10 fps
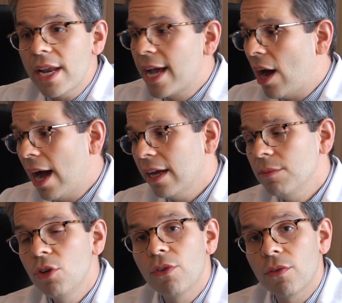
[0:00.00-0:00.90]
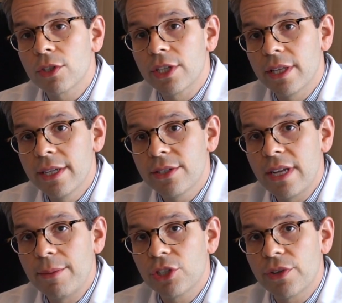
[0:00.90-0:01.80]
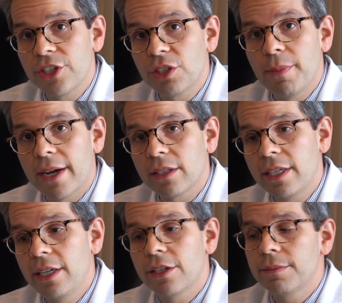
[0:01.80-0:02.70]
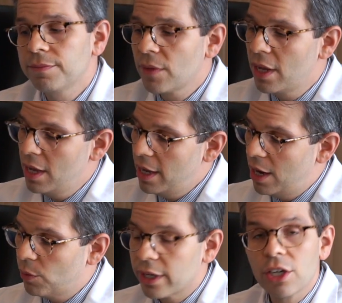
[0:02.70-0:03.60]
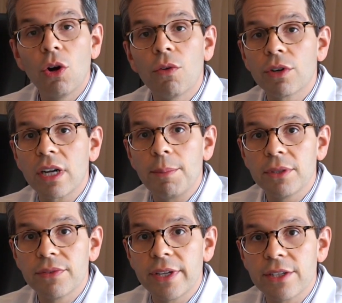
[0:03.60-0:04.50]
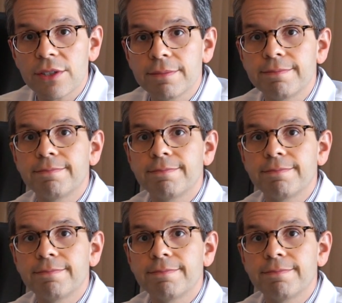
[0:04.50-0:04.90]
Now, I'm going to move over to this demonstration model here, and we're going to go over a couple of things.